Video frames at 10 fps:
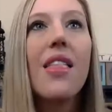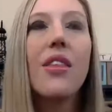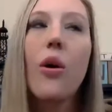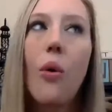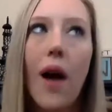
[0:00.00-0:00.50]

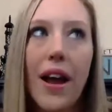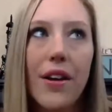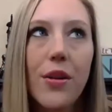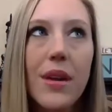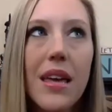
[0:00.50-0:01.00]
the
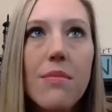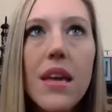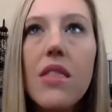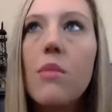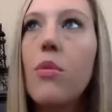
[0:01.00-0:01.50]
quieter we can
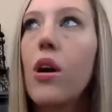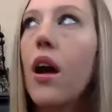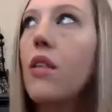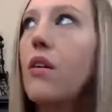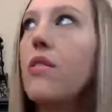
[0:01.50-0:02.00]
be, the more
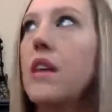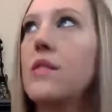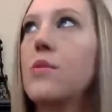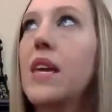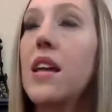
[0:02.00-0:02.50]
other
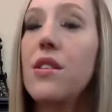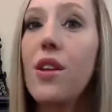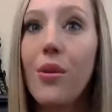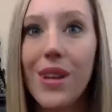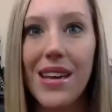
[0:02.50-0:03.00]
things we
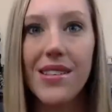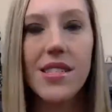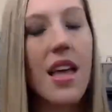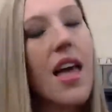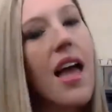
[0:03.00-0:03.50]
can notice.
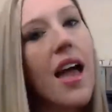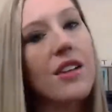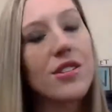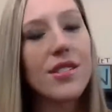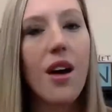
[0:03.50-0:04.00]

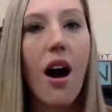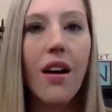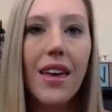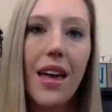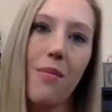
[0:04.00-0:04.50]
And just
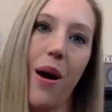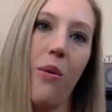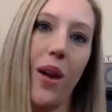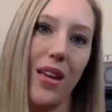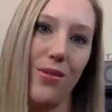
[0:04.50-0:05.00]
talking
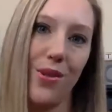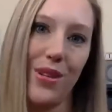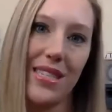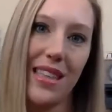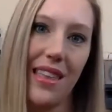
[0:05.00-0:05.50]
about what you
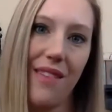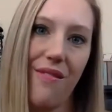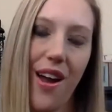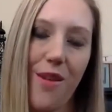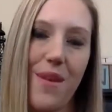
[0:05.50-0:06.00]
notice in the
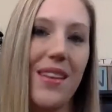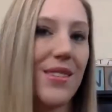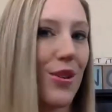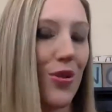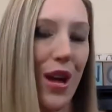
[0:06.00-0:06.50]
environment
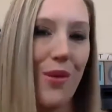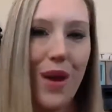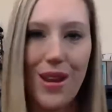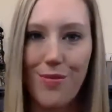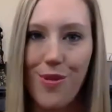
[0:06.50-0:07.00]
is a great
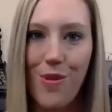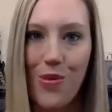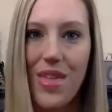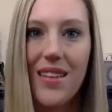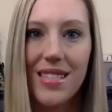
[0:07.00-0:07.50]
way to
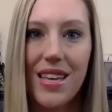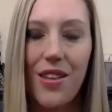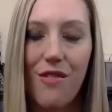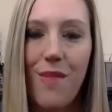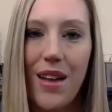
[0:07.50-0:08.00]
promote that
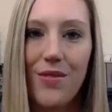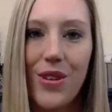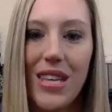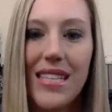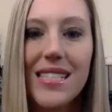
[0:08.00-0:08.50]
skill of
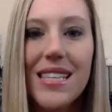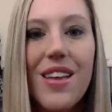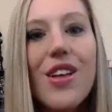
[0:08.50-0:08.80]
mindfulness.